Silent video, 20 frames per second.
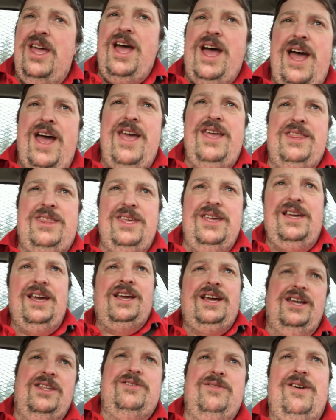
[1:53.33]
I think
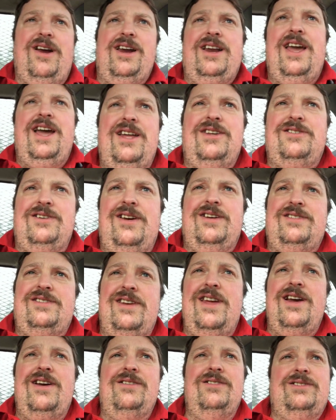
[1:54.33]
I got the right
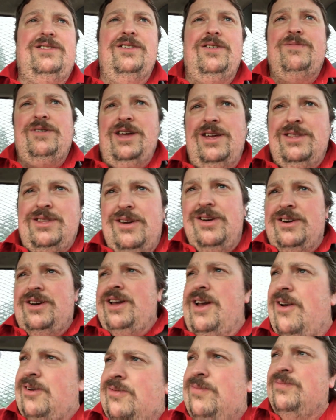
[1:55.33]
address now, so I'm heading there
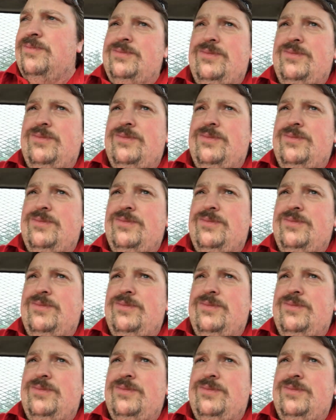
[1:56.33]
now.